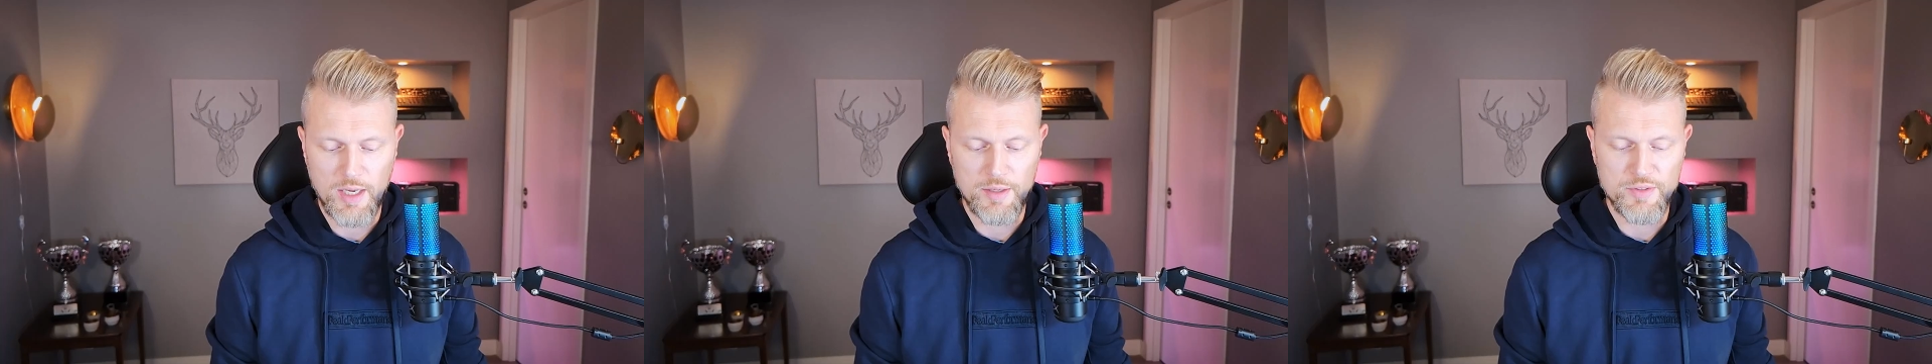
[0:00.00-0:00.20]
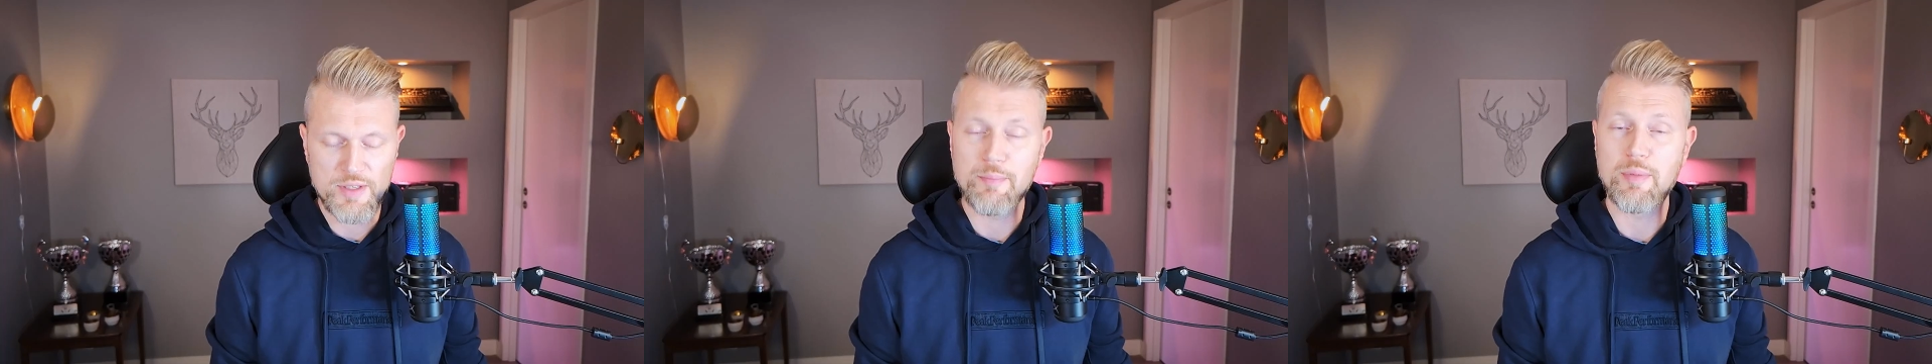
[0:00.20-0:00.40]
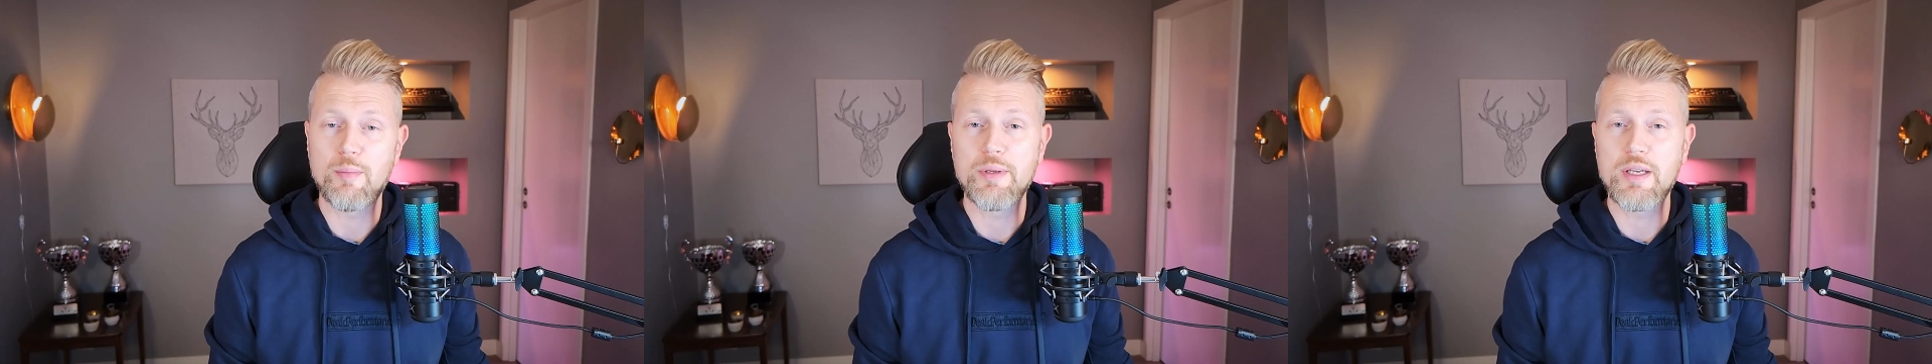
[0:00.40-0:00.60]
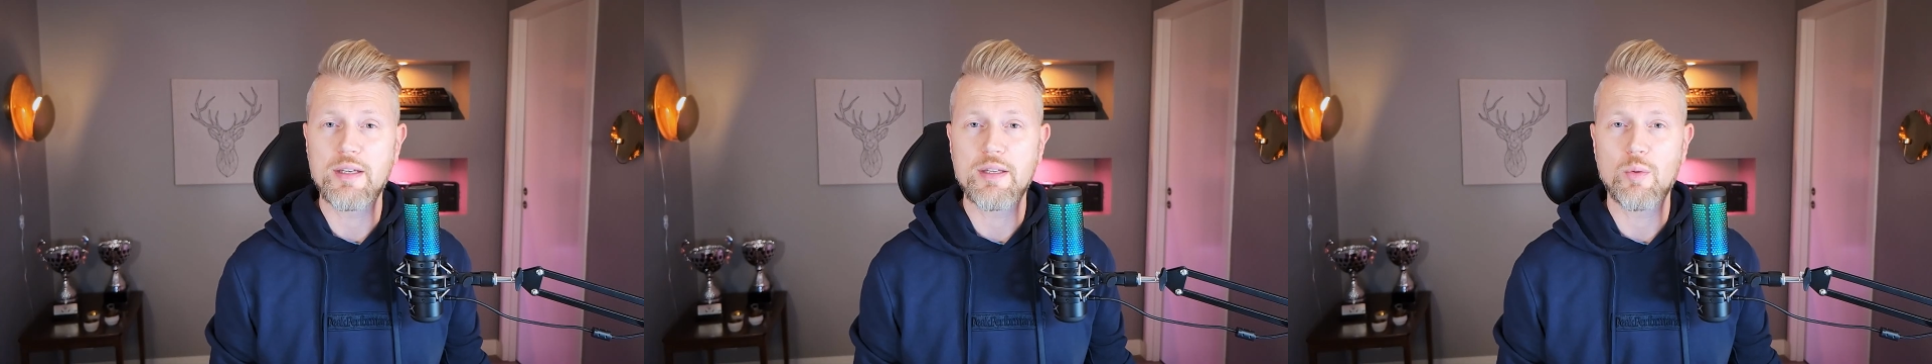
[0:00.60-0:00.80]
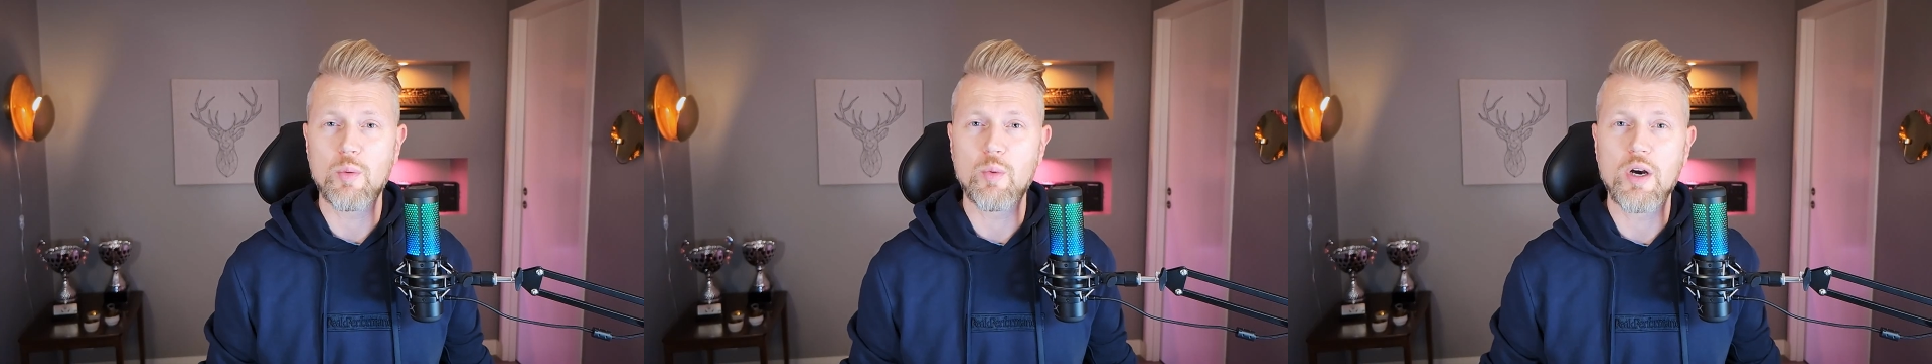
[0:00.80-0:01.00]
simple beat
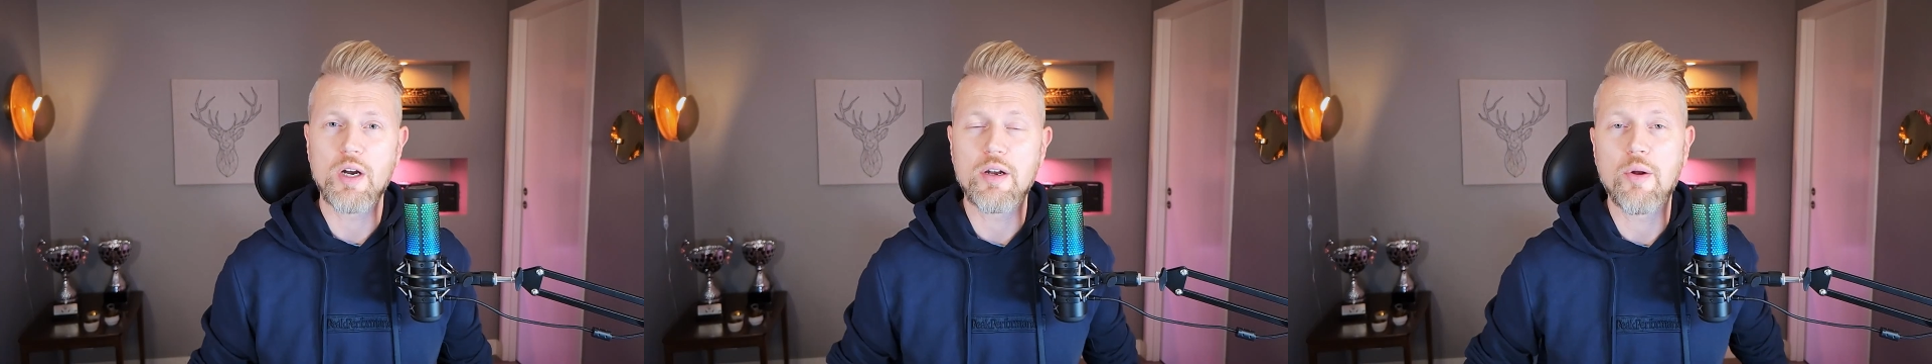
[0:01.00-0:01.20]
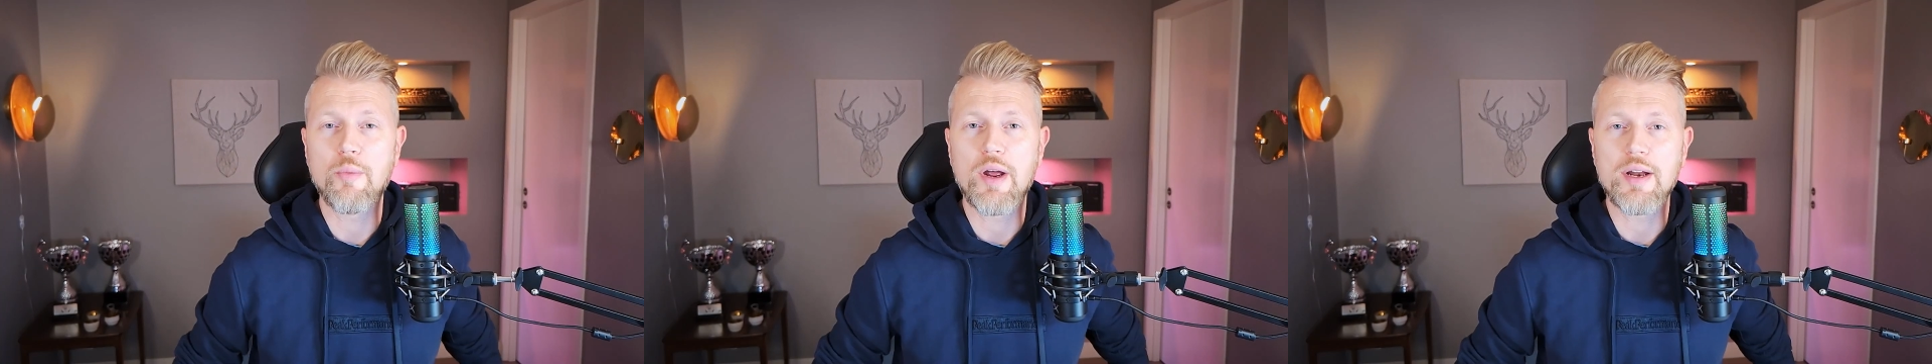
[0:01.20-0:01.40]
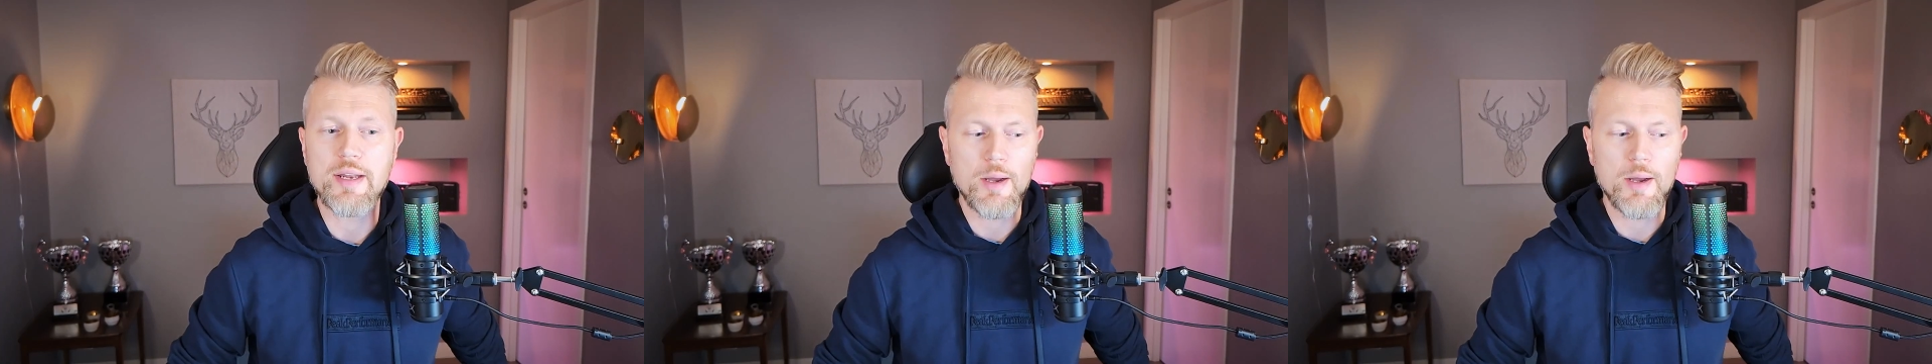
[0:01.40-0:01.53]
that we're working on right